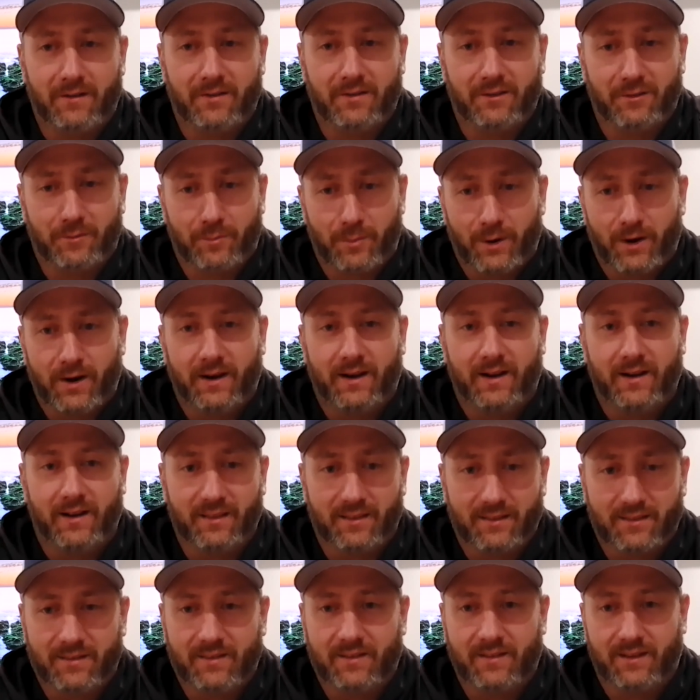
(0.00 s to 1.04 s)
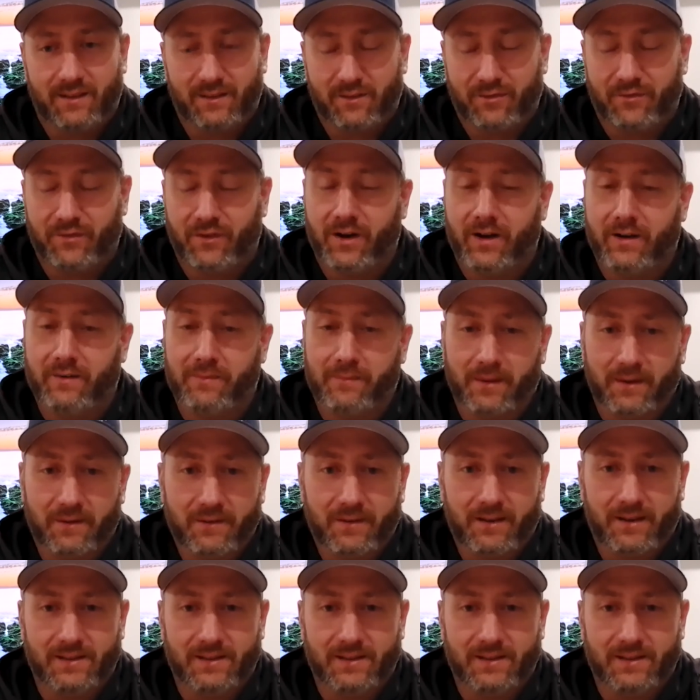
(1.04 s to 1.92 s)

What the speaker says: in the spring, and it's fun.